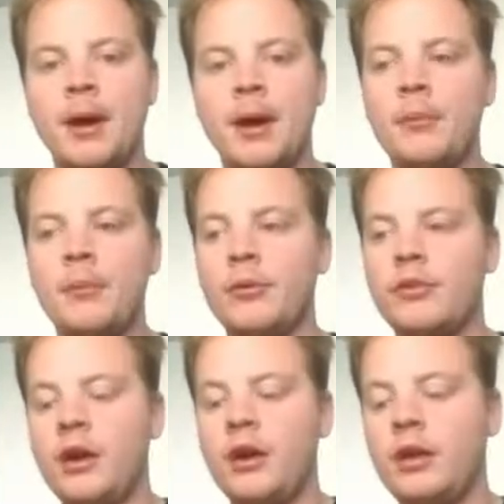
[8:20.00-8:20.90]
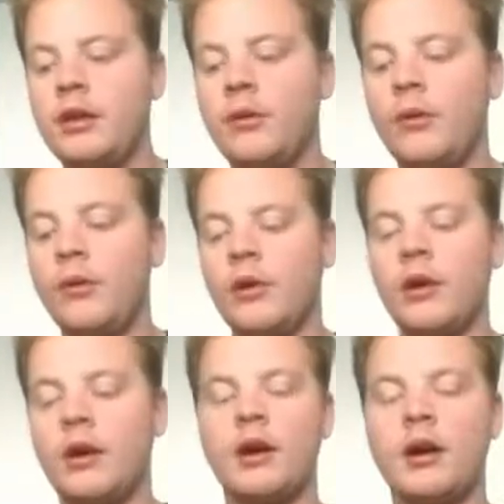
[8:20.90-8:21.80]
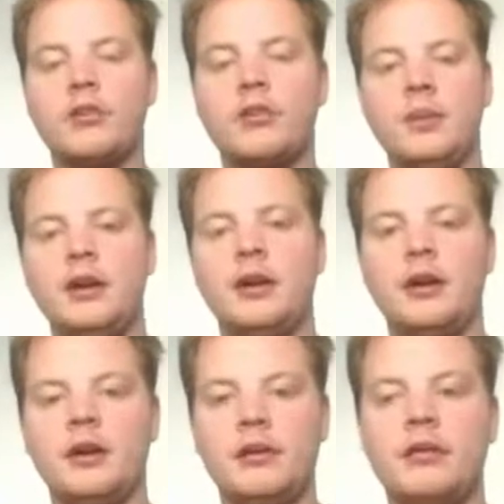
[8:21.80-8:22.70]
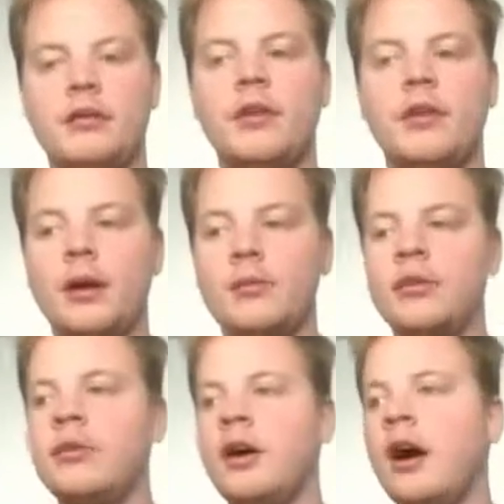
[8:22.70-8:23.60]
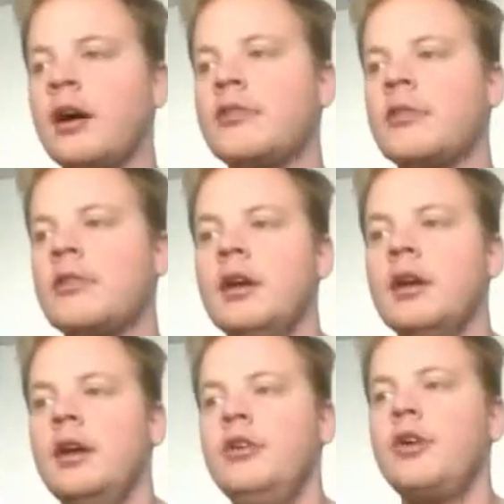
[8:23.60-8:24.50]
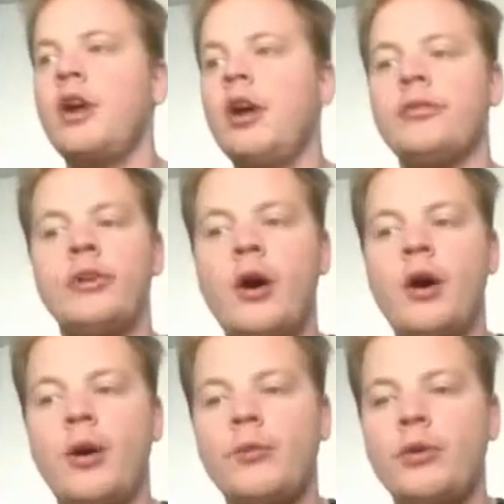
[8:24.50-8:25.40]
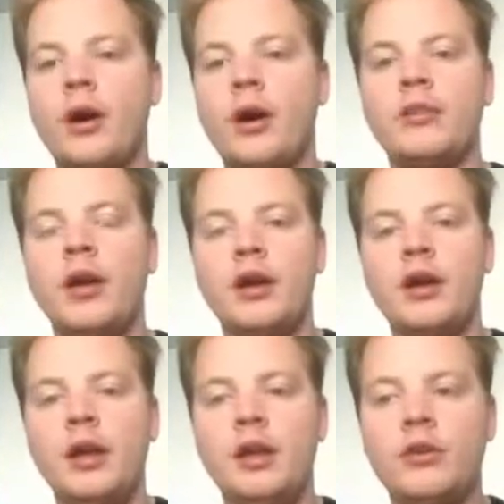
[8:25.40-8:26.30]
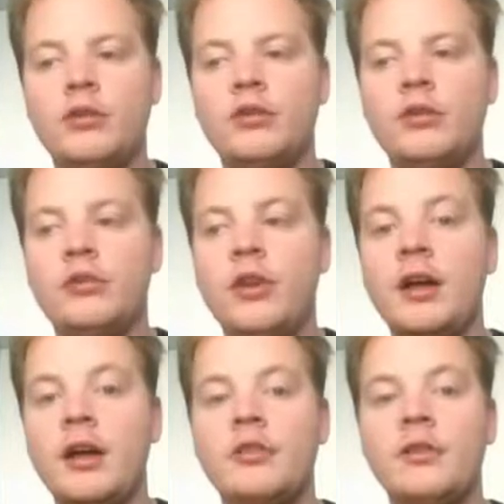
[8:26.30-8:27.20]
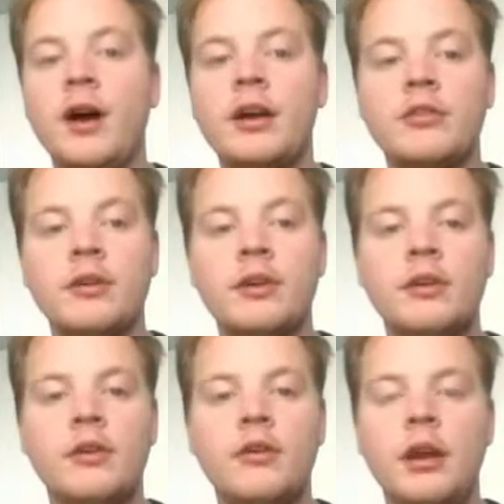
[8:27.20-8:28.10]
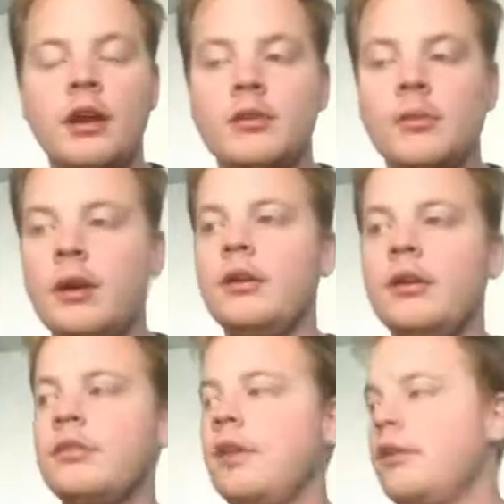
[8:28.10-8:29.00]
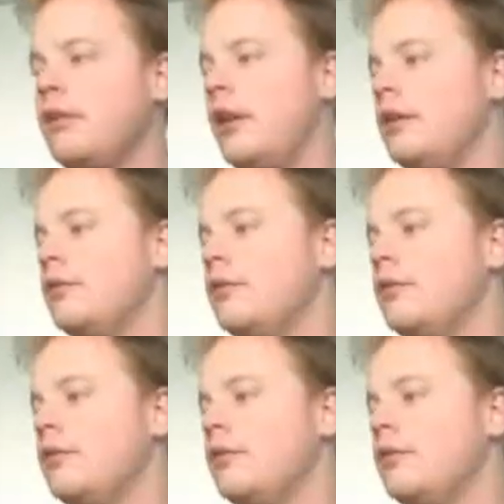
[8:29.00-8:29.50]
Bible study or speaker that comes and talks. You can also, if you are an attendee, you can choose not to actually donate as well. So that's nice.